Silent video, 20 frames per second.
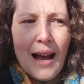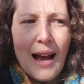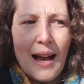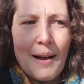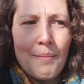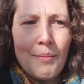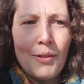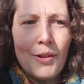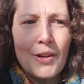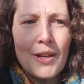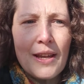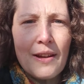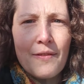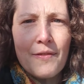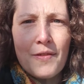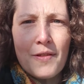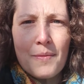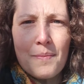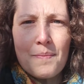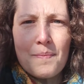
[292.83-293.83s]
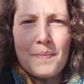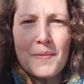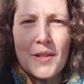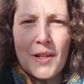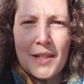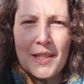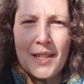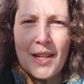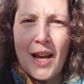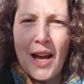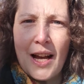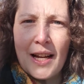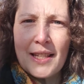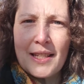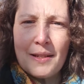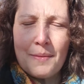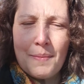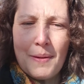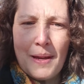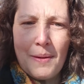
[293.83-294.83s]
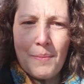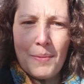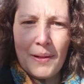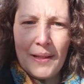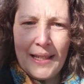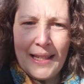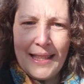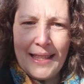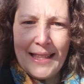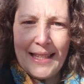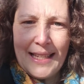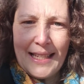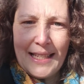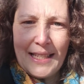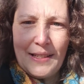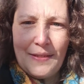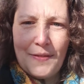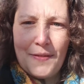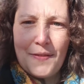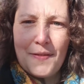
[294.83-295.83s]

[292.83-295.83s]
looking to talk to people in this